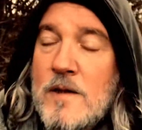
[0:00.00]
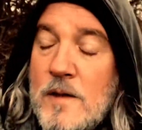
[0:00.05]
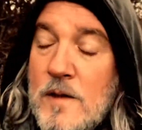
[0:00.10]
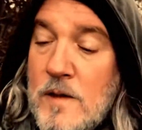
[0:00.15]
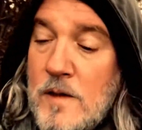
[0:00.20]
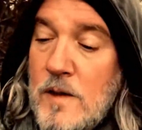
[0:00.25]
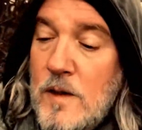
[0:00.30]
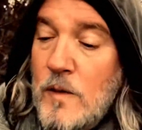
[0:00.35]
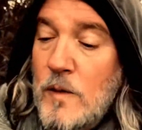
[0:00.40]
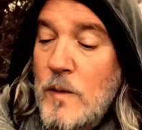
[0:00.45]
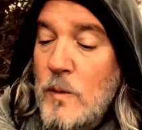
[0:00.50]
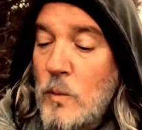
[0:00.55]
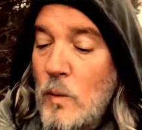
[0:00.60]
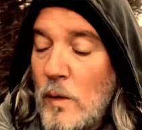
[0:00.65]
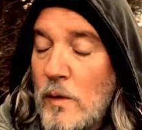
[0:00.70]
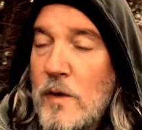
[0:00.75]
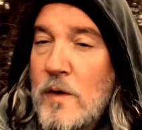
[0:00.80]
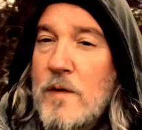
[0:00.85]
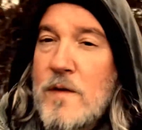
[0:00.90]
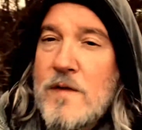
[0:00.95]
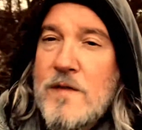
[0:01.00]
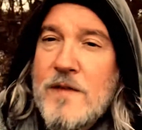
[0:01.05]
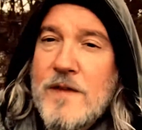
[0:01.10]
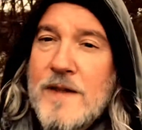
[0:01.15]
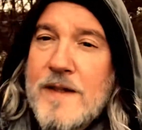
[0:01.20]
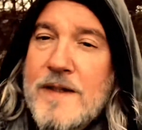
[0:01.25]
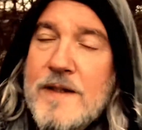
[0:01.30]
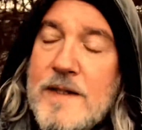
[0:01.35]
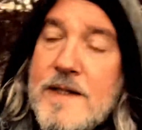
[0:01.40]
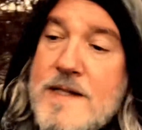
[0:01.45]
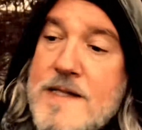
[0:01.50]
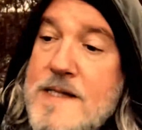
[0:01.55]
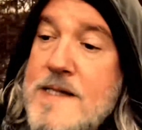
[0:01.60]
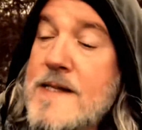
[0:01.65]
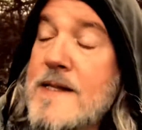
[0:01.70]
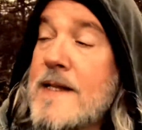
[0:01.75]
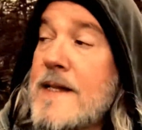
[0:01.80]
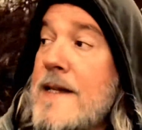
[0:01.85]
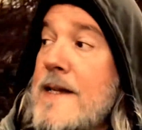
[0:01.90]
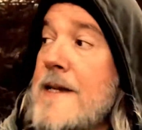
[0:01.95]
Oh, and one other thing is
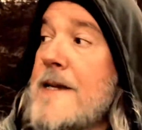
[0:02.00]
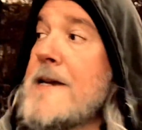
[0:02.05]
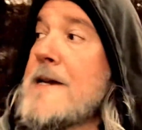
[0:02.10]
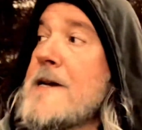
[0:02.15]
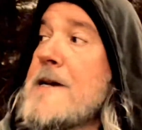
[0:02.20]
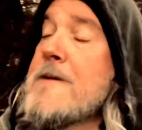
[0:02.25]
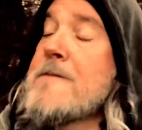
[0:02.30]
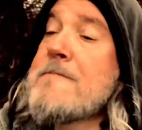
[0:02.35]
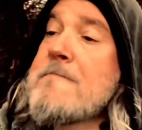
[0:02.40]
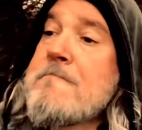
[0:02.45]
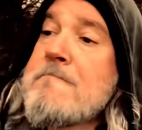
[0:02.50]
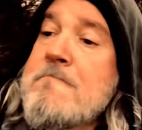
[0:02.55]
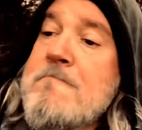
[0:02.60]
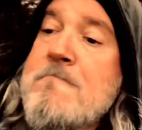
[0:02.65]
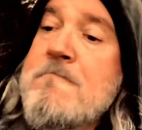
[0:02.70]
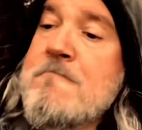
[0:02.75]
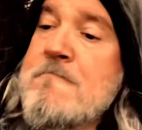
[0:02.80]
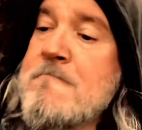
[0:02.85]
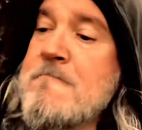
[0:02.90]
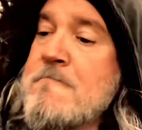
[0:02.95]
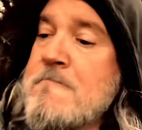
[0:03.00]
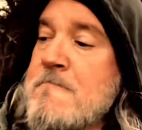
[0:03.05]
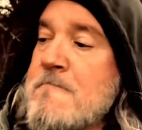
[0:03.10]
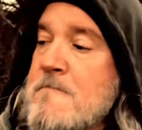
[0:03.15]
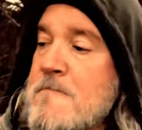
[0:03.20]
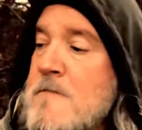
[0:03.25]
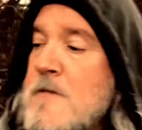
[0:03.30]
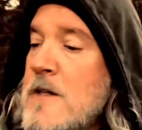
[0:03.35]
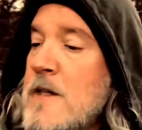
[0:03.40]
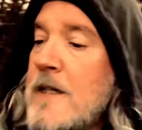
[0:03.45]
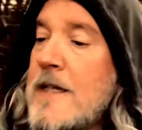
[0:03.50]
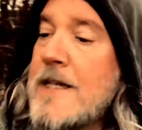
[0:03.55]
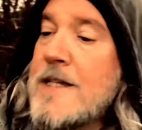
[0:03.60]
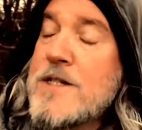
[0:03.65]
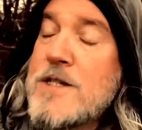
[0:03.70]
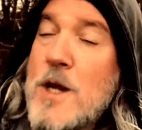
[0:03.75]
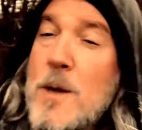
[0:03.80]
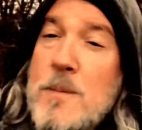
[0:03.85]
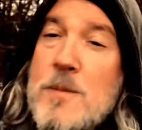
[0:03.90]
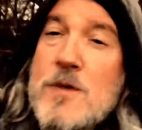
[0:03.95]
in
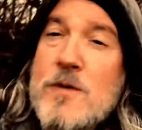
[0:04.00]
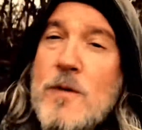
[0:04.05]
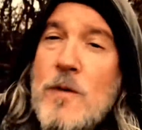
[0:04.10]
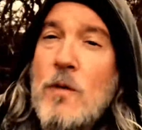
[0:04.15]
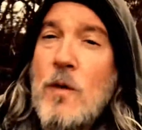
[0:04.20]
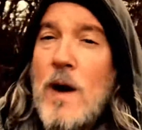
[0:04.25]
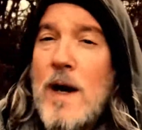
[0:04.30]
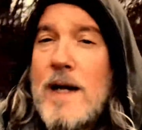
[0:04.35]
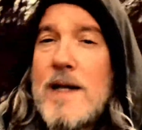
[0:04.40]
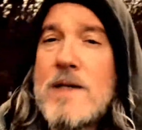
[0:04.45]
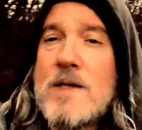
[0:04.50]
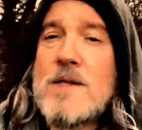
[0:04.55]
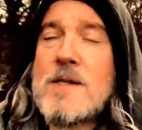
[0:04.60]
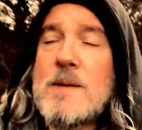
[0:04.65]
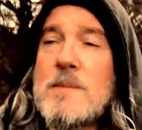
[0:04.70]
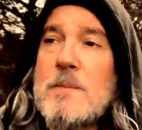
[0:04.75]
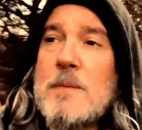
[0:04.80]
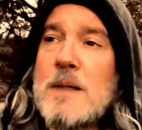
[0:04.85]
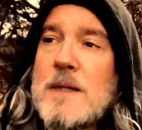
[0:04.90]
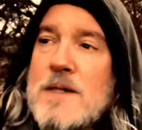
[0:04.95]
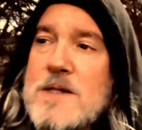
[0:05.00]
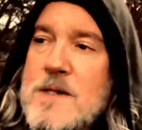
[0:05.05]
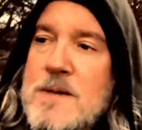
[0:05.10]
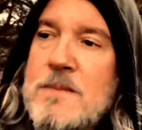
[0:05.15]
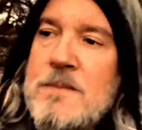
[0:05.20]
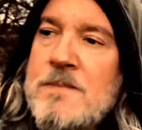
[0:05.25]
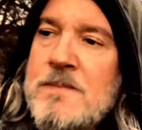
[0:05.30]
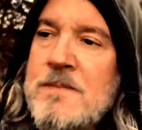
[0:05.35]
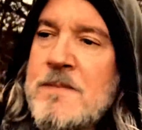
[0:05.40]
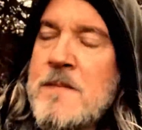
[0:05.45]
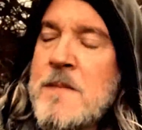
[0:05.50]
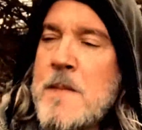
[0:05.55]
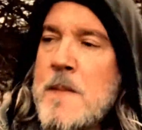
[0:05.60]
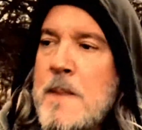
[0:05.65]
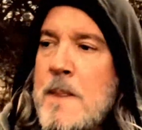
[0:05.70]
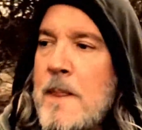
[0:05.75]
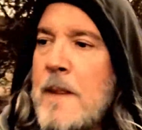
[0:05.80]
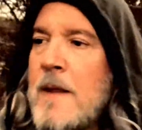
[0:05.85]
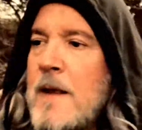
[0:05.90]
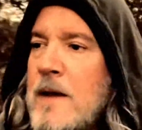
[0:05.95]
terms of Orion symbolism,
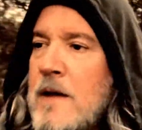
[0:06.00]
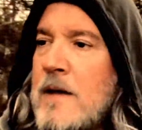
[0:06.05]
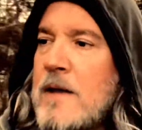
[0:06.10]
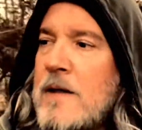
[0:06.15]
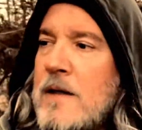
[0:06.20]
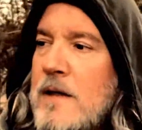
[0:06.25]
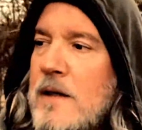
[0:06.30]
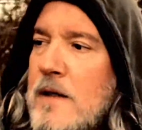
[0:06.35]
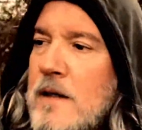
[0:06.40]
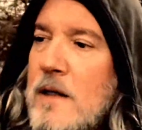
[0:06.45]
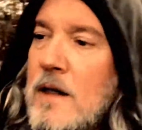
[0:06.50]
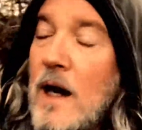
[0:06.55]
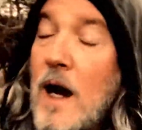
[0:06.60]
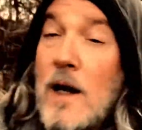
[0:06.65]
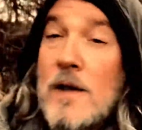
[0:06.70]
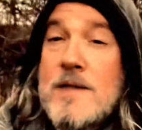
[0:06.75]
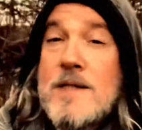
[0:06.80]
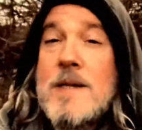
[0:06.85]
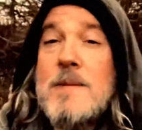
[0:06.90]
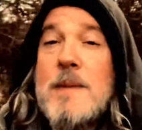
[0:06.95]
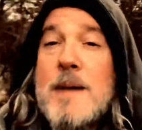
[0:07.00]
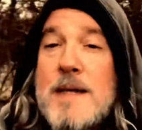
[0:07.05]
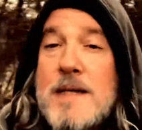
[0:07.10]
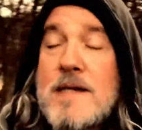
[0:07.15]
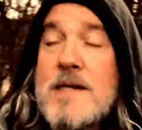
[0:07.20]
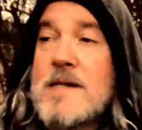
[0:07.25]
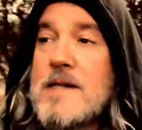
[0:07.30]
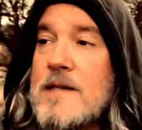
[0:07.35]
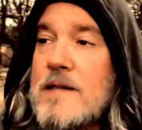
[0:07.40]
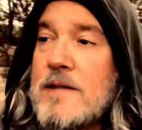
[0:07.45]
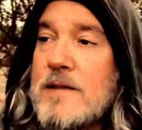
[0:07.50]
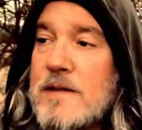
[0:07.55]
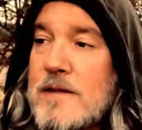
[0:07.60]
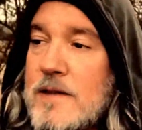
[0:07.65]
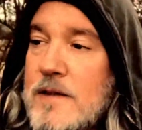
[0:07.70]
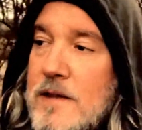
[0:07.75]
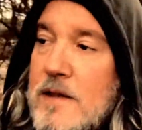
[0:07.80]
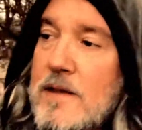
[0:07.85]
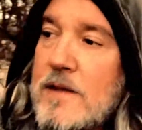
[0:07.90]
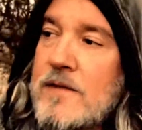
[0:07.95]
Artemis,
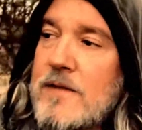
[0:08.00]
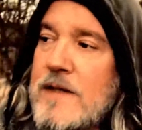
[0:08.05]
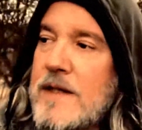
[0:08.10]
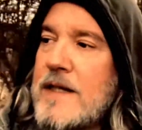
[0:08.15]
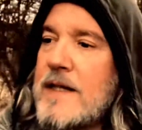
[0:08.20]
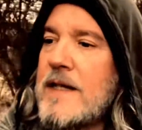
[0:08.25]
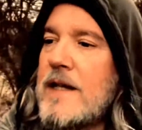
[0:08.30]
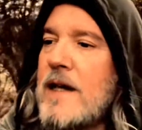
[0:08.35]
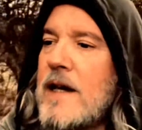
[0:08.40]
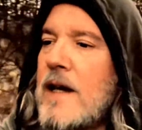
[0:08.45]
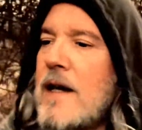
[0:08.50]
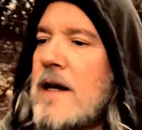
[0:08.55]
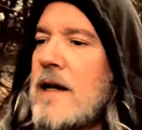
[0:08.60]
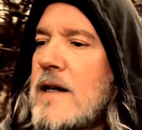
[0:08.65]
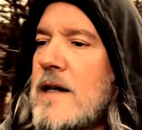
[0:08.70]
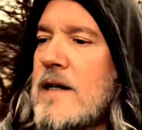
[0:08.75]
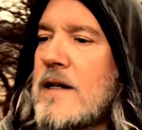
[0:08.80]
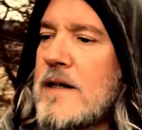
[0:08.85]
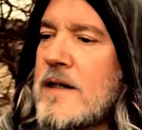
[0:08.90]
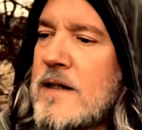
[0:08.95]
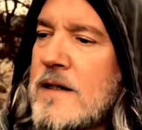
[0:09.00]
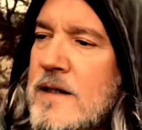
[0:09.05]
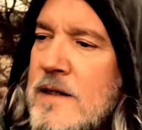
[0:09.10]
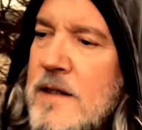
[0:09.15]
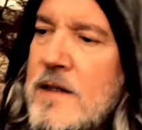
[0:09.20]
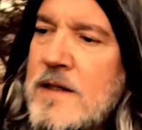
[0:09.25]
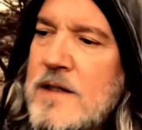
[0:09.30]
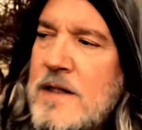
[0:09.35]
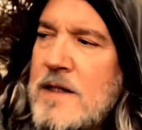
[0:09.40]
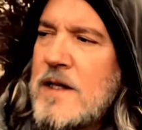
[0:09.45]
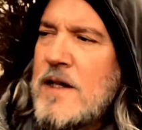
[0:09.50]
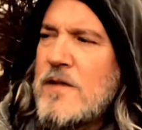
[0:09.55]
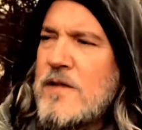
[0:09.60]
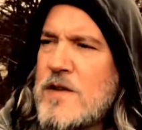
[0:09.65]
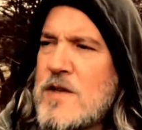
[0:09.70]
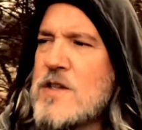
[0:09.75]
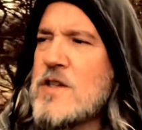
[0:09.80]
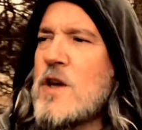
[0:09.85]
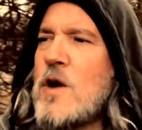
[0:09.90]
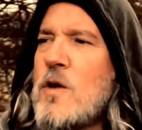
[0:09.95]
the
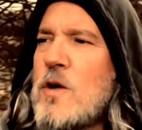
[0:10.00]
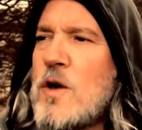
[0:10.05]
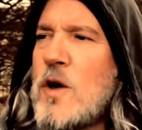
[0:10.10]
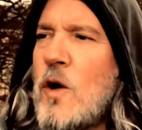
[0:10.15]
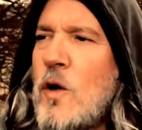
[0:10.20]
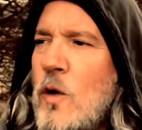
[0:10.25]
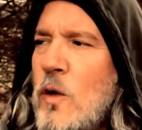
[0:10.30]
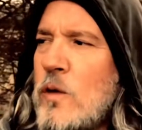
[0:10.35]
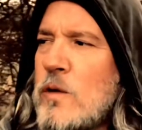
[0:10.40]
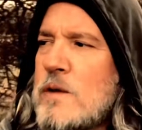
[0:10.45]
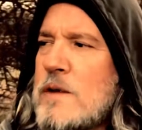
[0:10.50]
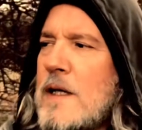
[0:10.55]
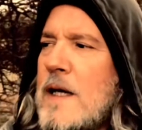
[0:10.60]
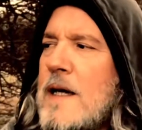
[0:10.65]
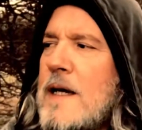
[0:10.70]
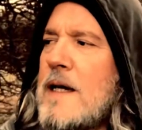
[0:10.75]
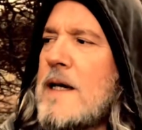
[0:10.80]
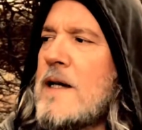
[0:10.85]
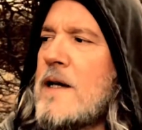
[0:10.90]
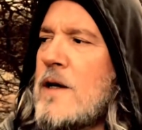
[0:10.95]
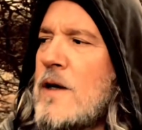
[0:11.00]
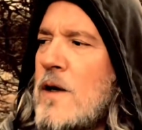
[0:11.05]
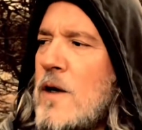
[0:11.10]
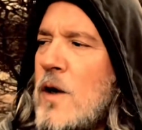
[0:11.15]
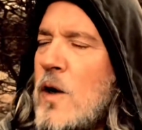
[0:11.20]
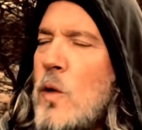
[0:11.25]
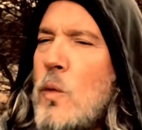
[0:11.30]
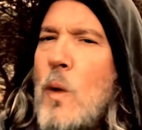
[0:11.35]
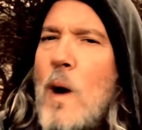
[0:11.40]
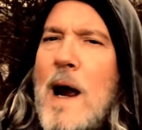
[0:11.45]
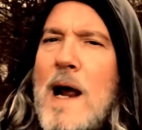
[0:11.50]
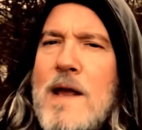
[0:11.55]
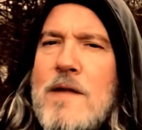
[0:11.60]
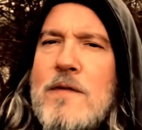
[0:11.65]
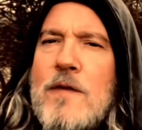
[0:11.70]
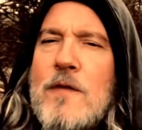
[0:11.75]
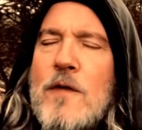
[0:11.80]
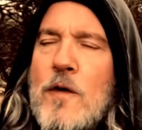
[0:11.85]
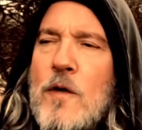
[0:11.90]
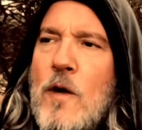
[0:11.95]
so-called wife
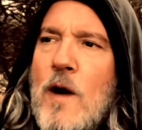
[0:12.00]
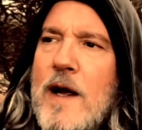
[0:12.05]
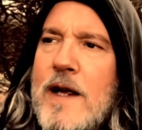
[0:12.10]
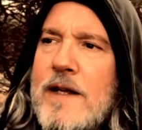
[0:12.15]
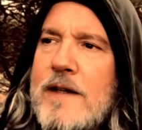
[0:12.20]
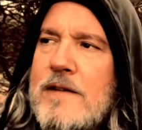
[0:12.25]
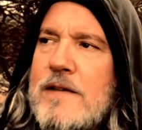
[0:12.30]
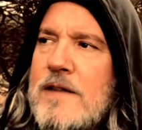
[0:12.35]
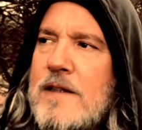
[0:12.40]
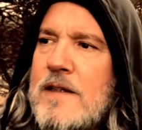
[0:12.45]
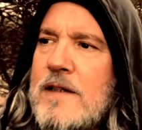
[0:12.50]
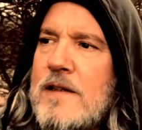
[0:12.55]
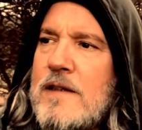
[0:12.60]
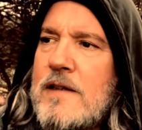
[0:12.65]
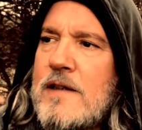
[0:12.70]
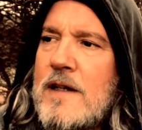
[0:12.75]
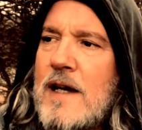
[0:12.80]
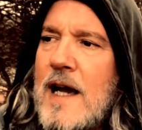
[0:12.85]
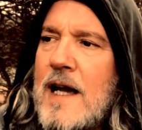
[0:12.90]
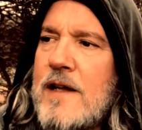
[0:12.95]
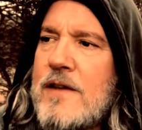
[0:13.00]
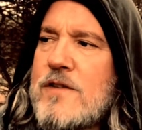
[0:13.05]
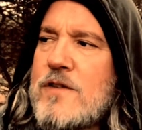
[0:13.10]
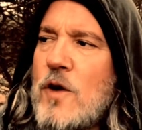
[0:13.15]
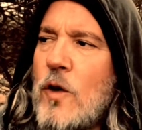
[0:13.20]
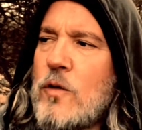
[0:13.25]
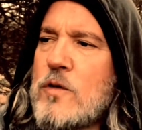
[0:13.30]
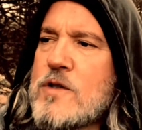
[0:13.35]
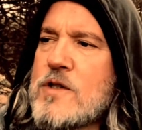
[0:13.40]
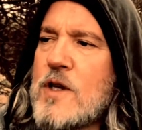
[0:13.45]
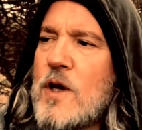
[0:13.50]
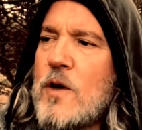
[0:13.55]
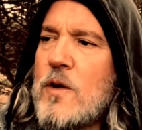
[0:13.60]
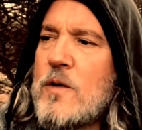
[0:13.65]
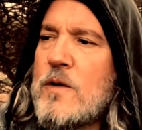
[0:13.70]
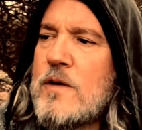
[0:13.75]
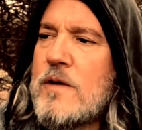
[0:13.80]
of Orion, and also